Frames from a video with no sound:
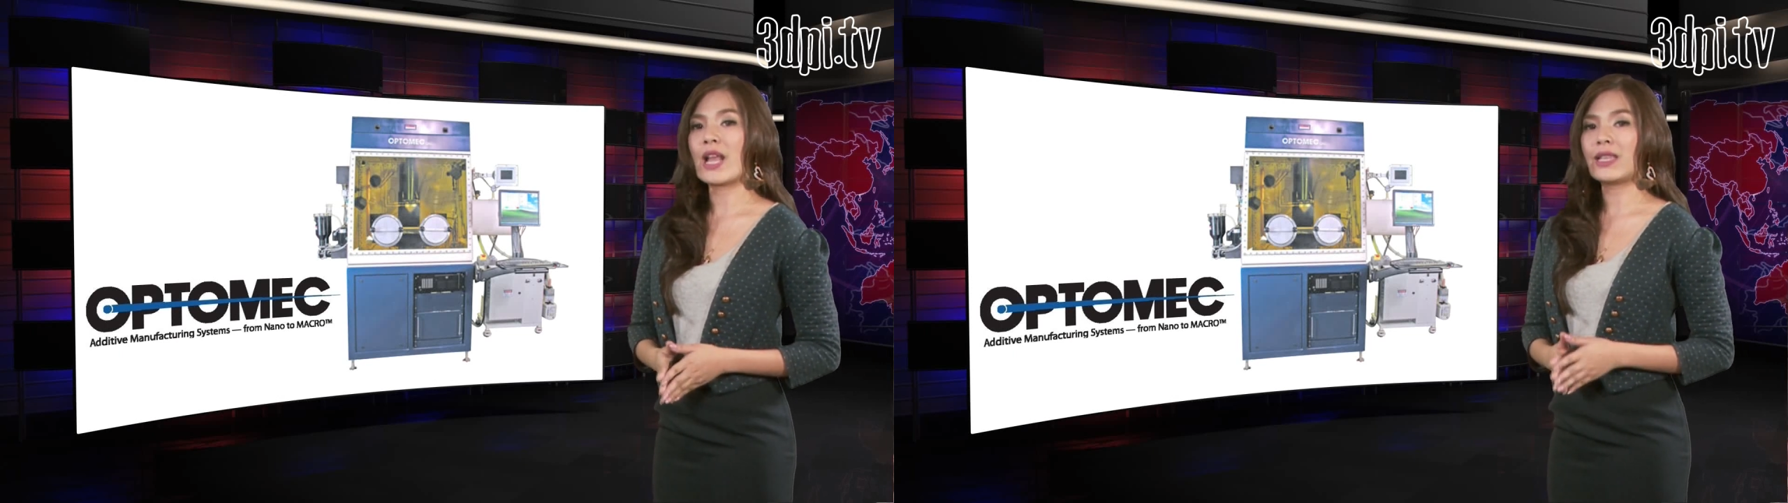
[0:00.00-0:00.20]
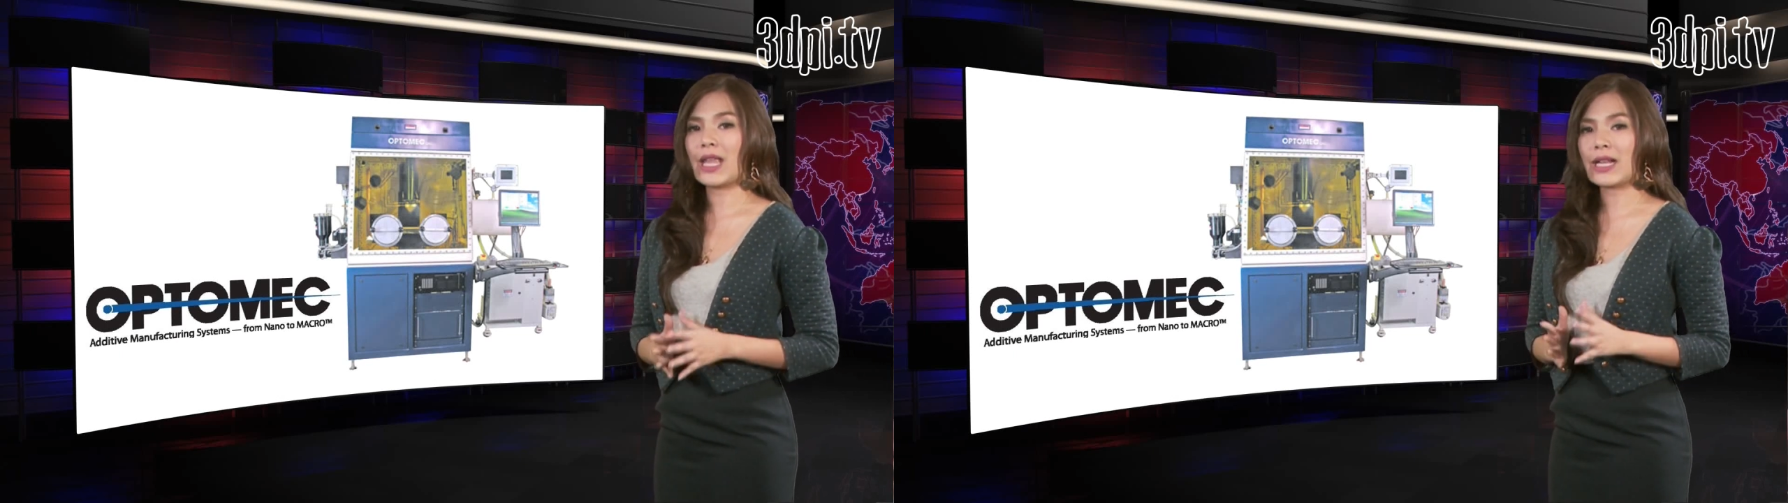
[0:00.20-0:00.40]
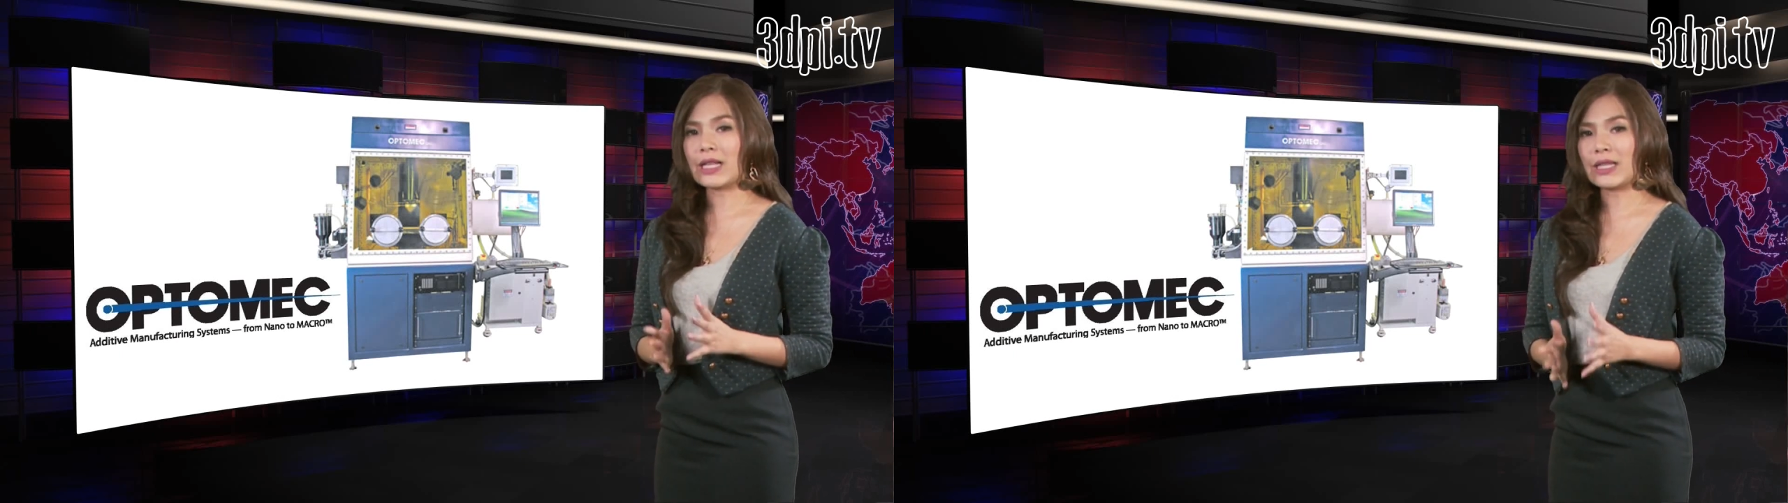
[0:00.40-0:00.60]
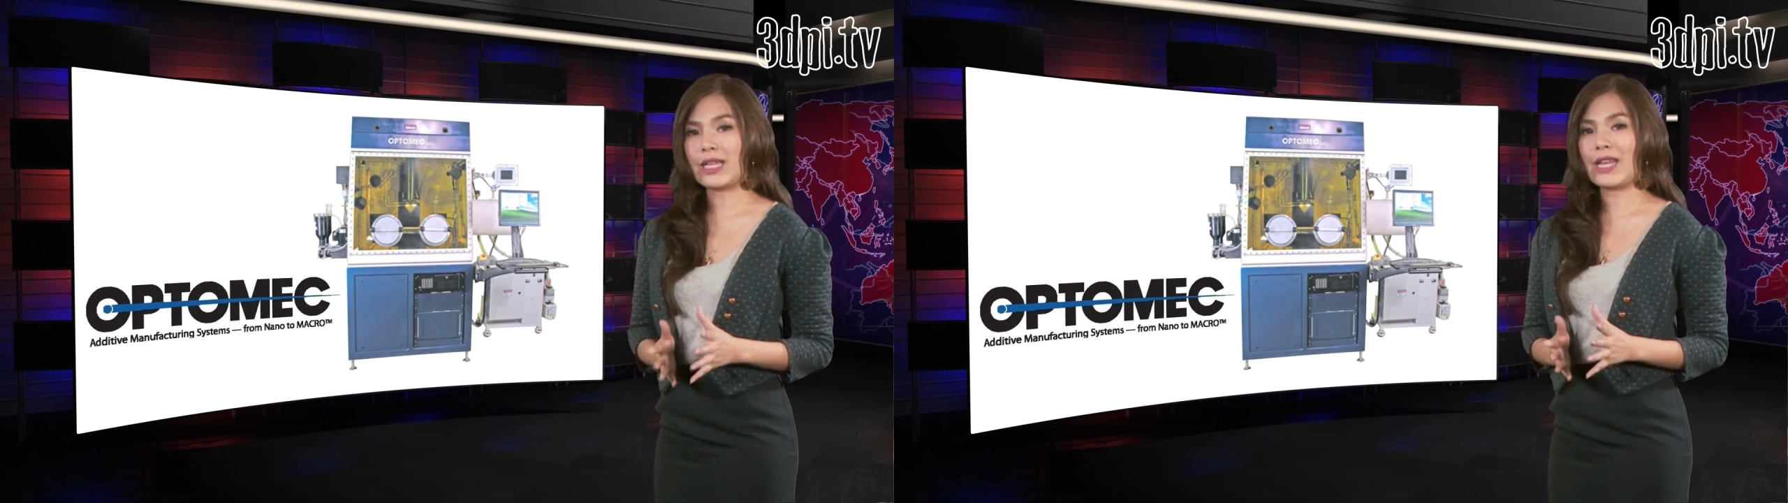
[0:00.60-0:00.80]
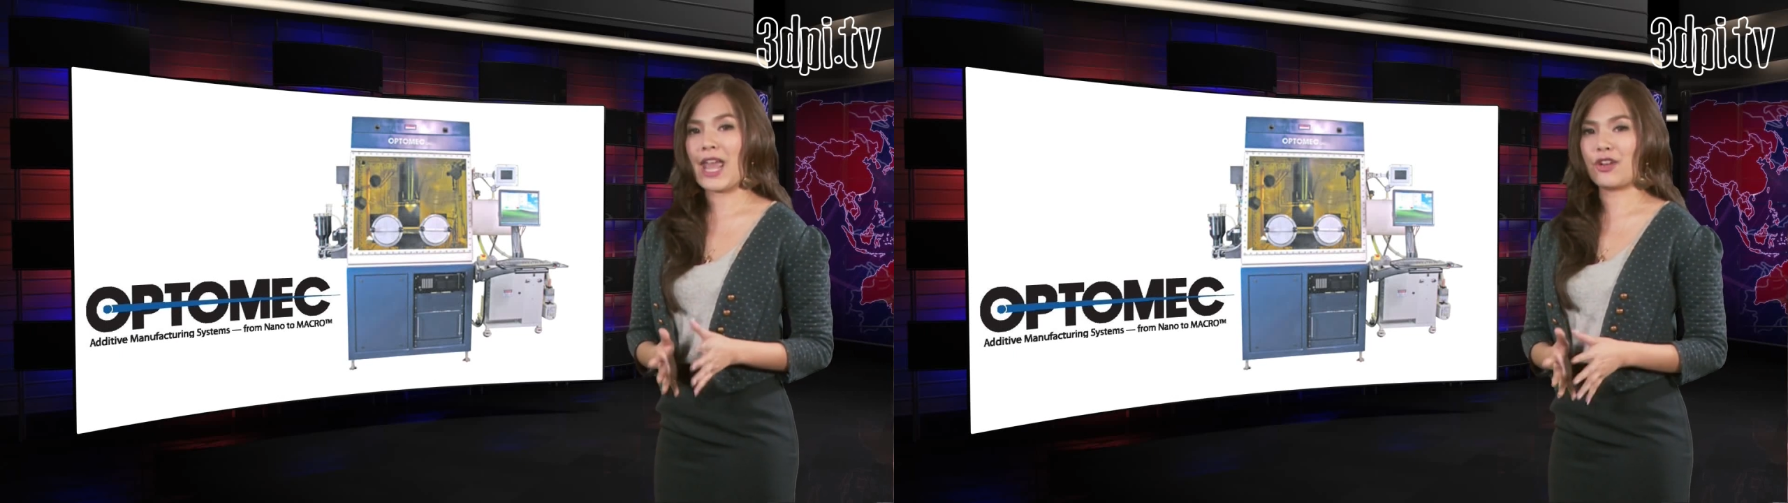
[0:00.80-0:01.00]
like
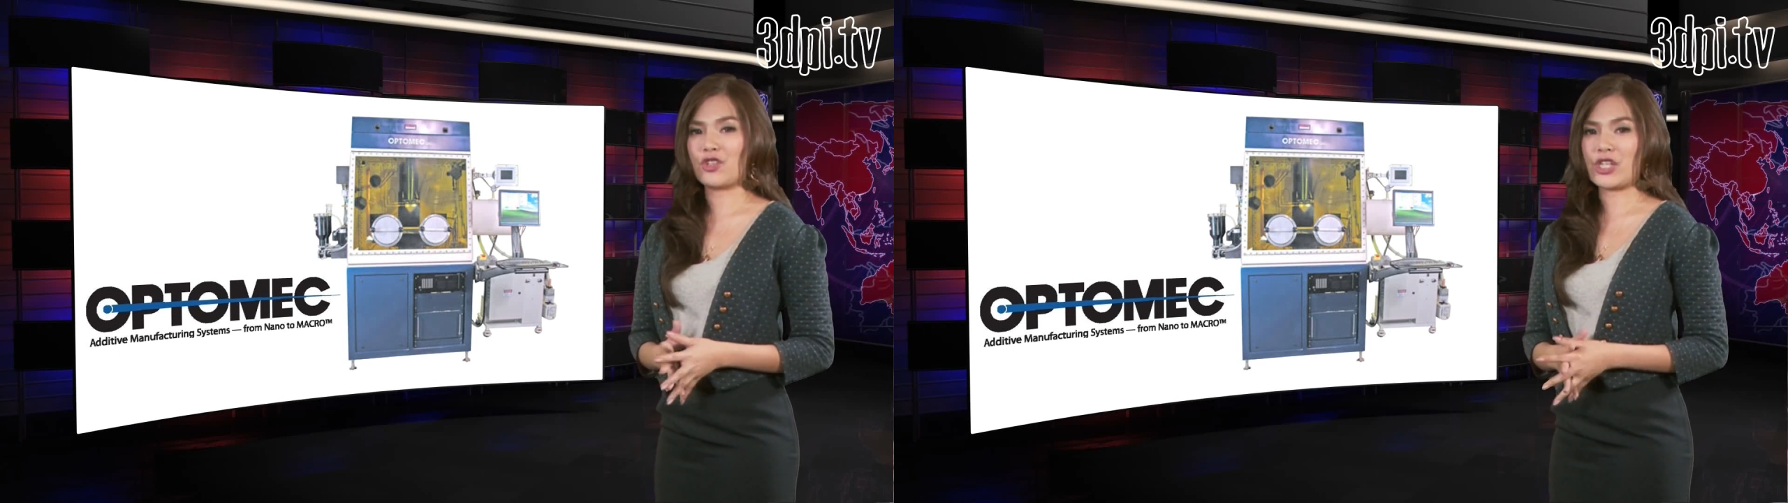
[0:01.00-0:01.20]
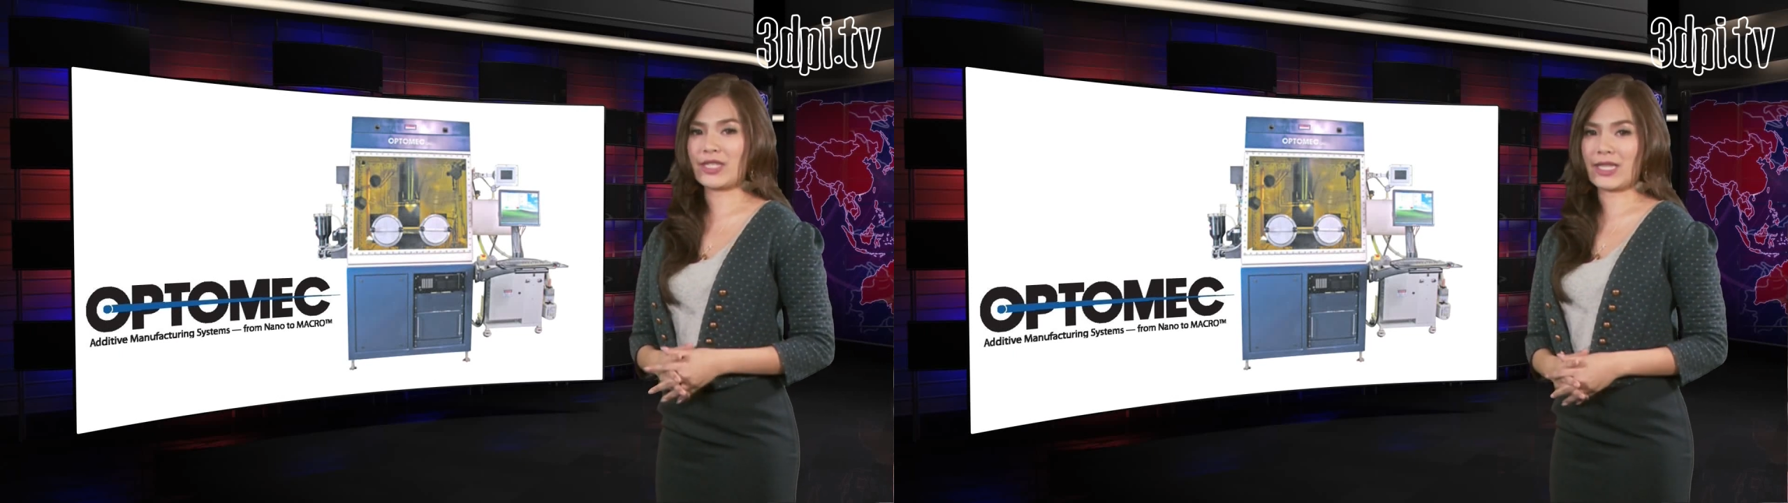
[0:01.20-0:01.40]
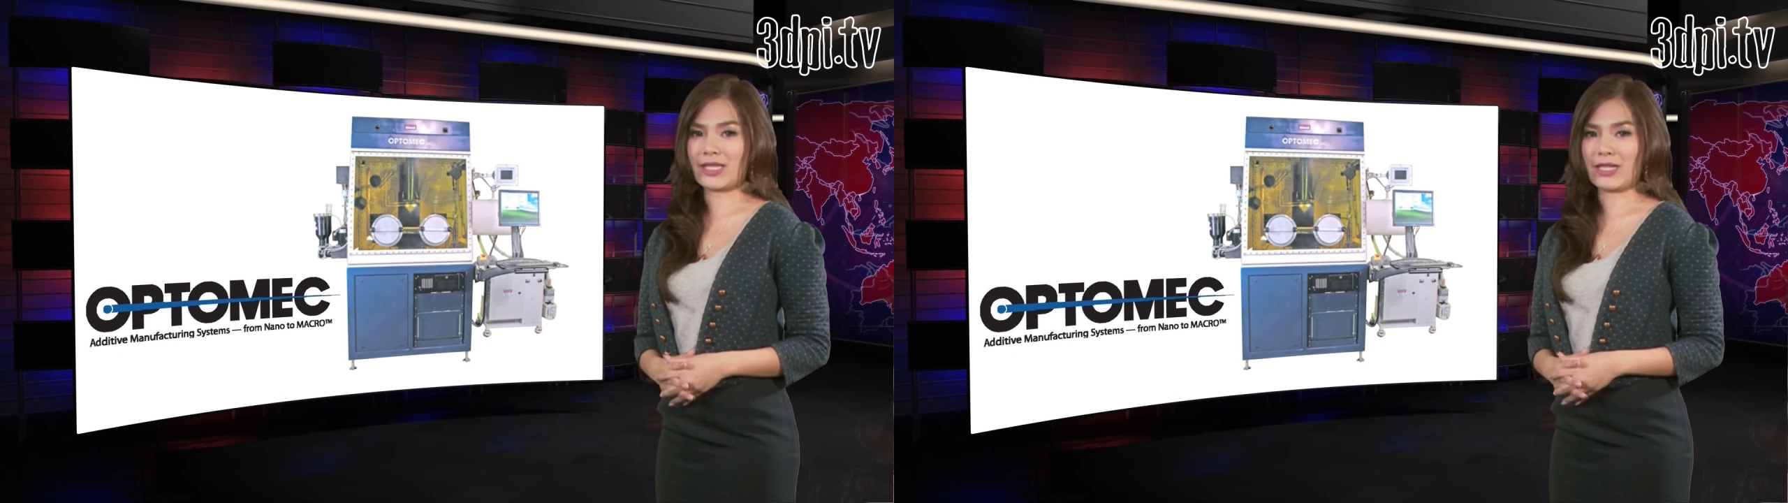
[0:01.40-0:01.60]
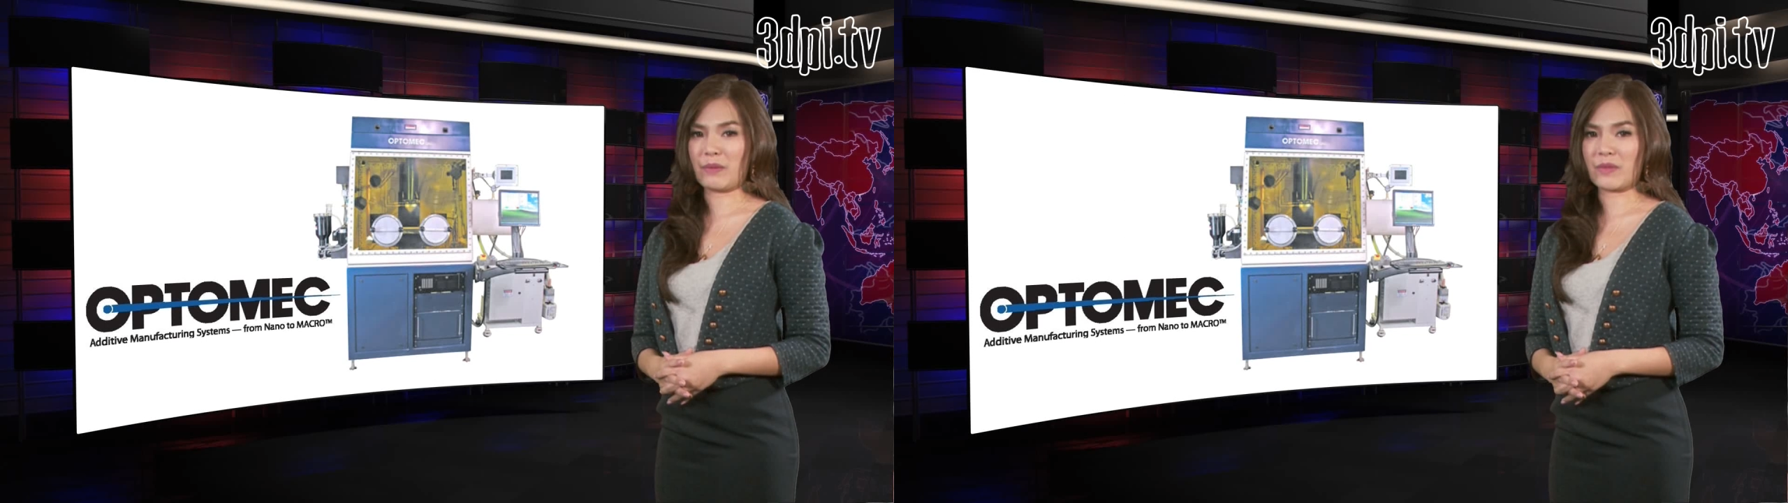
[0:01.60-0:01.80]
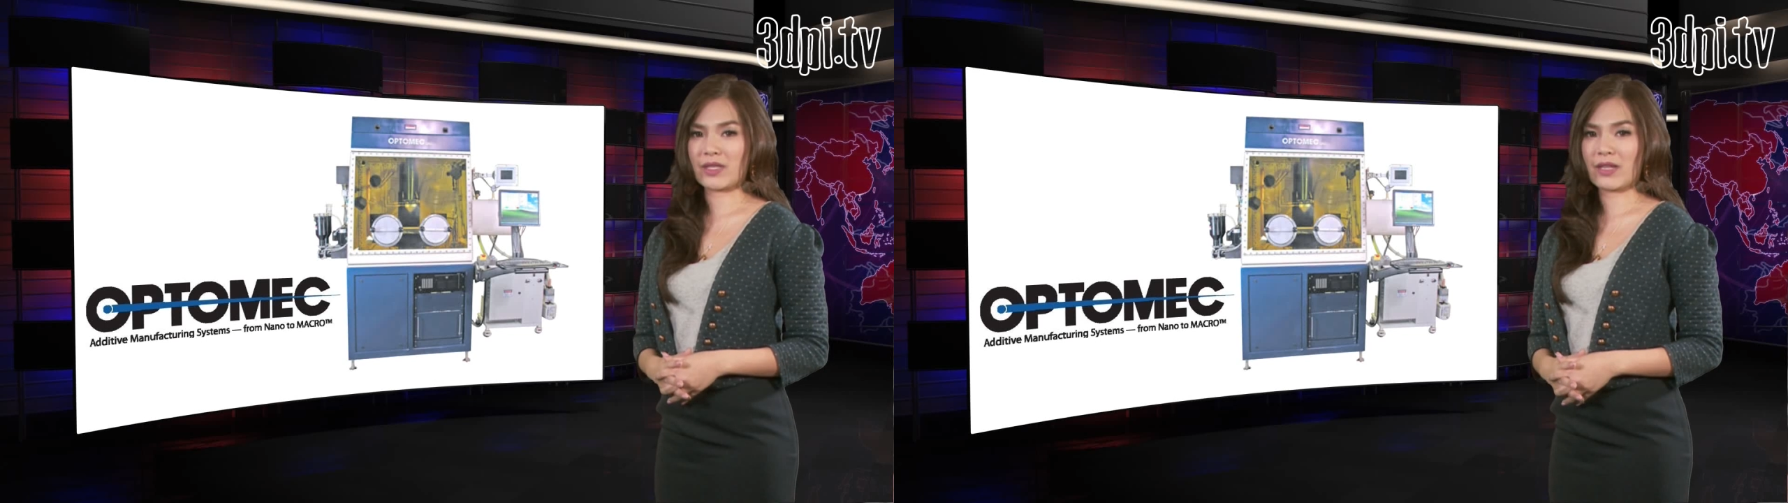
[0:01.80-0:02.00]
clean energy
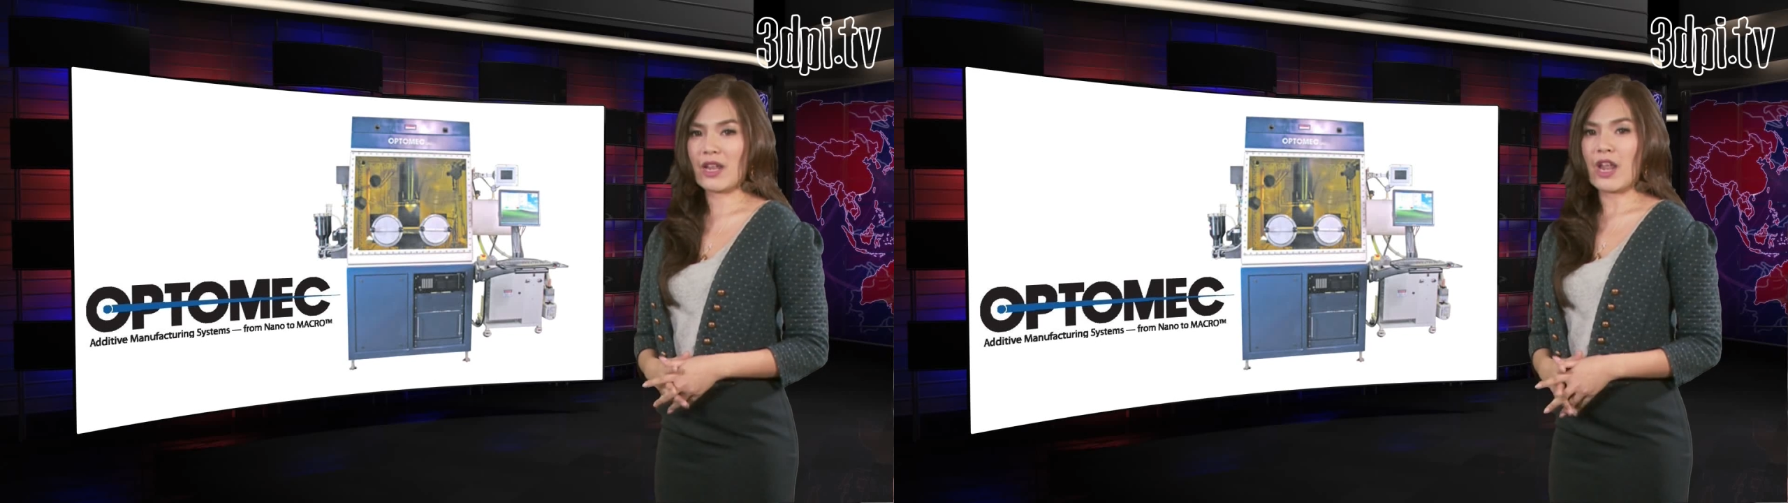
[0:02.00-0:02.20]
systems.